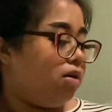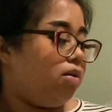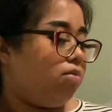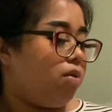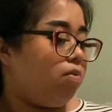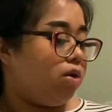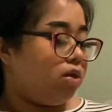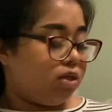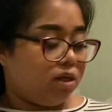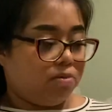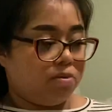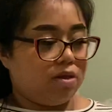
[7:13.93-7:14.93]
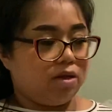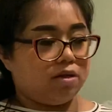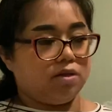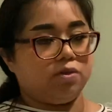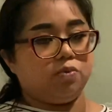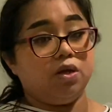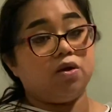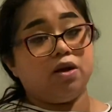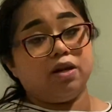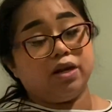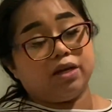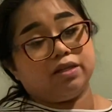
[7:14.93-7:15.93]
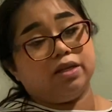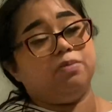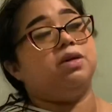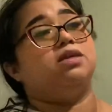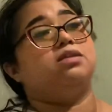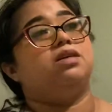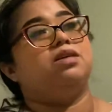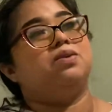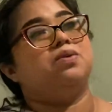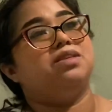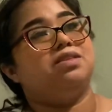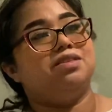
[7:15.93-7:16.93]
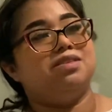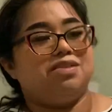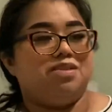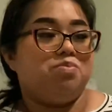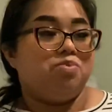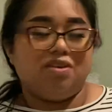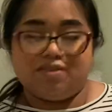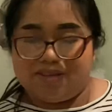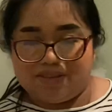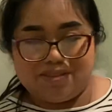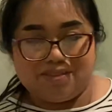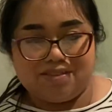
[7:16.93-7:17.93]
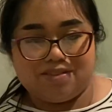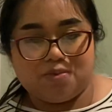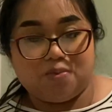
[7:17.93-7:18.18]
I wanted to keep it like a sweetheart neckline because I know like Disney princesses